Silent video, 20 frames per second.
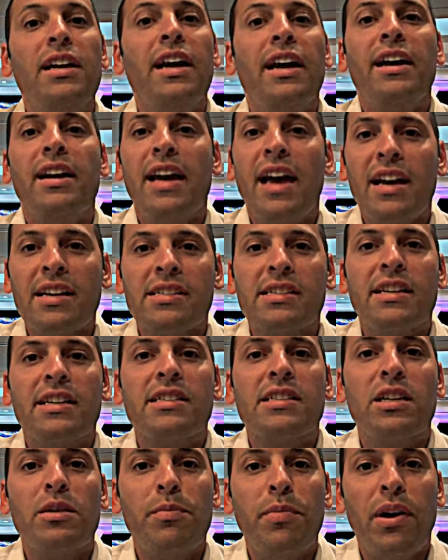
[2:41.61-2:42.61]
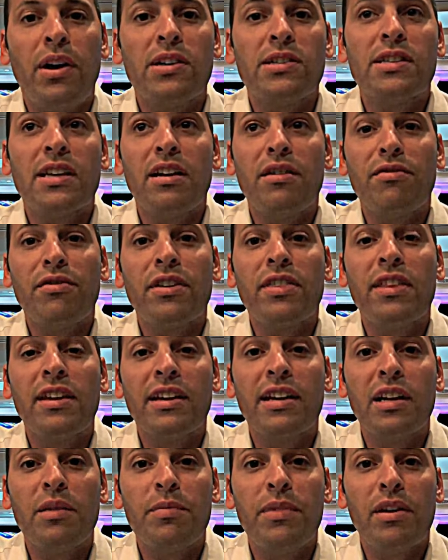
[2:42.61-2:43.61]
and assets and parts, everything
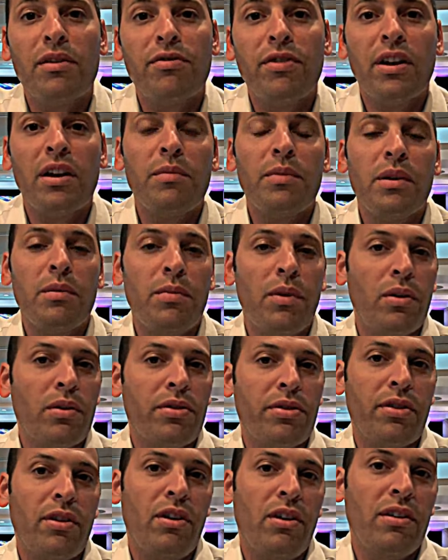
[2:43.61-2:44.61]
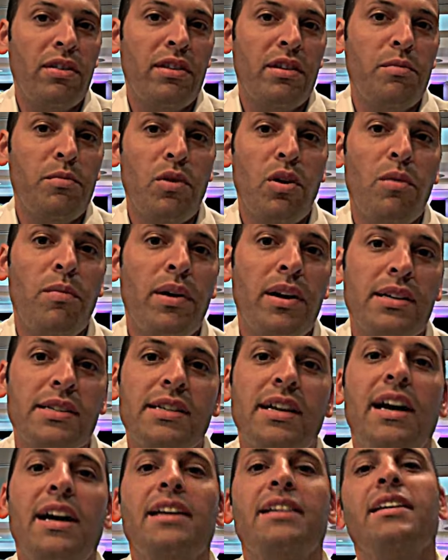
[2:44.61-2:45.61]
can be available both on the mobile
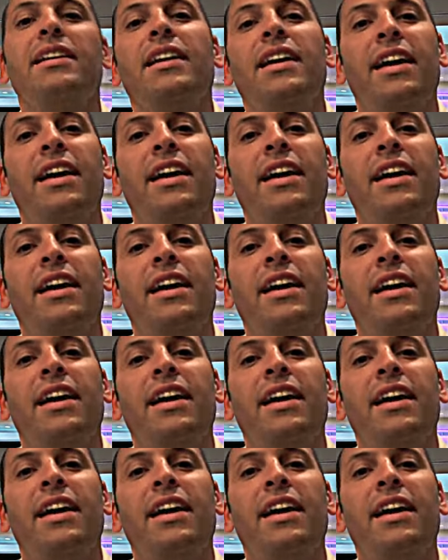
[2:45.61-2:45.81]
side